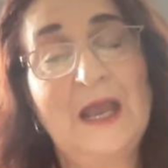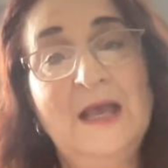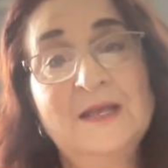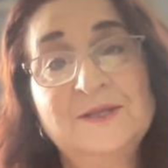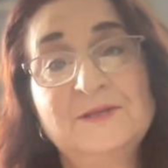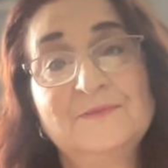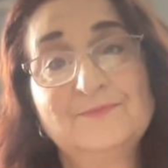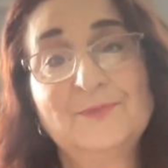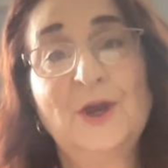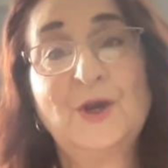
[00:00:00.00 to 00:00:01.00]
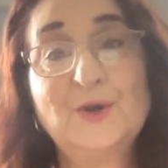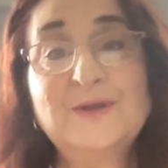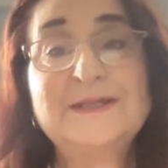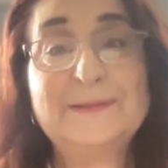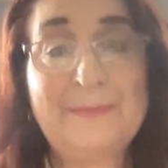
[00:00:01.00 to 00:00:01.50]
has occurred
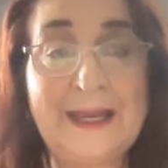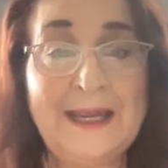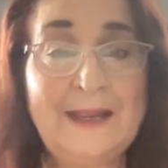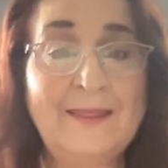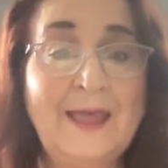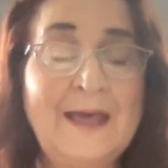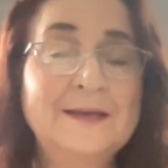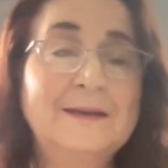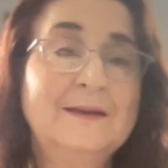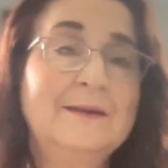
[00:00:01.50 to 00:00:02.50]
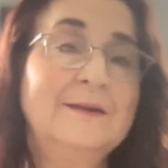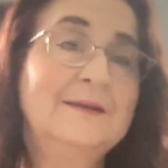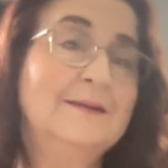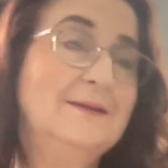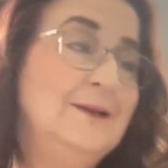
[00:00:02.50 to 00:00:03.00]
to me, that,
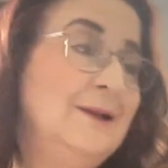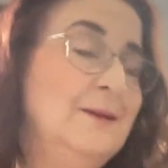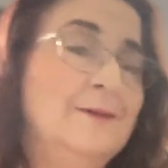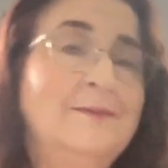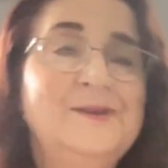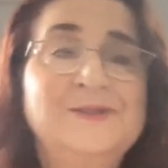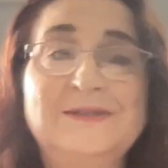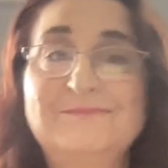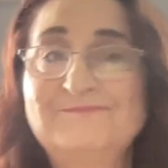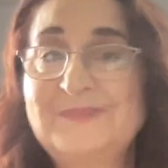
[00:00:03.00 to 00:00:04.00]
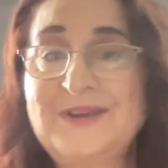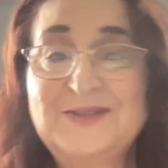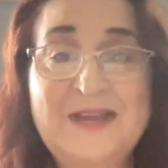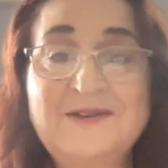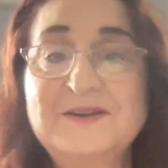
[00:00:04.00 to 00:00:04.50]
this
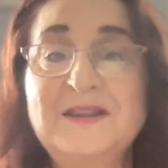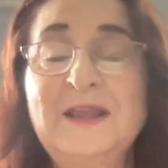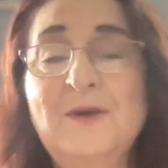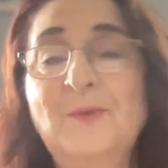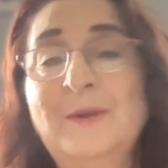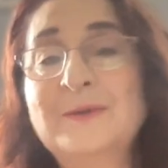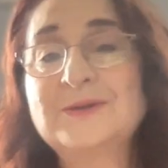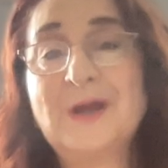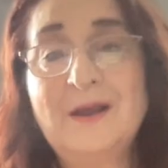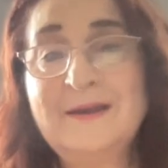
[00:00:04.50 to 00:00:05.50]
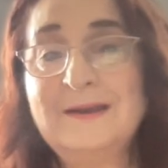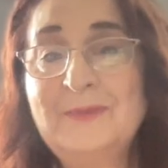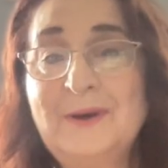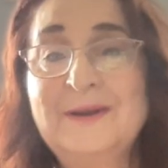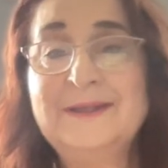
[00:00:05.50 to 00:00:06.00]
ascension that we were talking
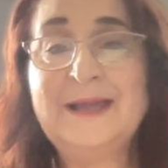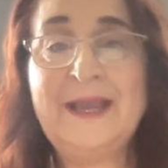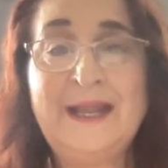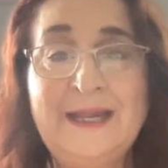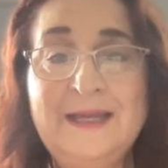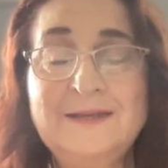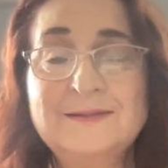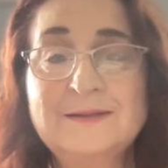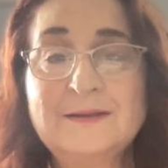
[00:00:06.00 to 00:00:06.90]
about in the 80s